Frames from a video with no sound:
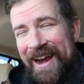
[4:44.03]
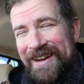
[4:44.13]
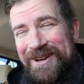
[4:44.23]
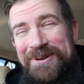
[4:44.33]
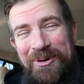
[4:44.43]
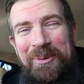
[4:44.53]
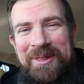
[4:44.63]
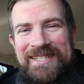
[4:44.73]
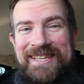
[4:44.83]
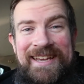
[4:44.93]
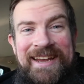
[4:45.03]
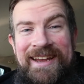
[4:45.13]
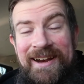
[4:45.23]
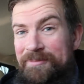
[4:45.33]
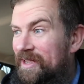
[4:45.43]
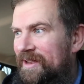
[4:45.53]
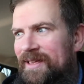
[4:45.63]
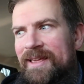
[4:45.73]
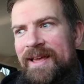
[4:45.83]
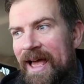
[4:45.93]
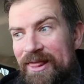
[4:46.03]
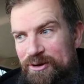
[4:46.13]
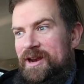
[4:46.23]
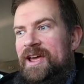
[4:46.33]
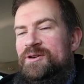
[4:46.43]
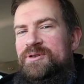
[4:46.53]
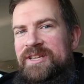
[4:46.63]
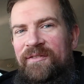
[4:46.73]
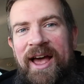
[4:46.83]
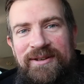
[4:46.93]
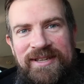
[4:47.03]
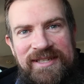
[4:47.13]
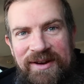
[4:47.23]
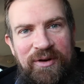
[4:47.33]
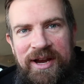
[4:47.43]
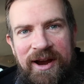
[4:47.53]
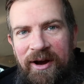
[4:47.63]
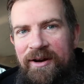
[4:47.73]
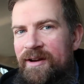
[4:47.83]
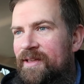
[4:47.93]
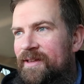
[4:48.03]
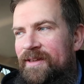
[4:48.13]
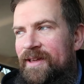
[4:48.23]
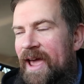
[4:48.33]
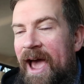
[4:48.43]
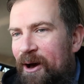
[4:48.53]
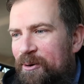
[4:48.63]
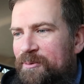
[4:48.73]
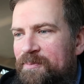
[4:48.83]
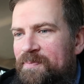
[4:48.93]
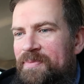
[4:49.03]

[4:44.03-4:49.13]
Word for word: that I don't normally see and I'm like I look at hundreds of houses every year how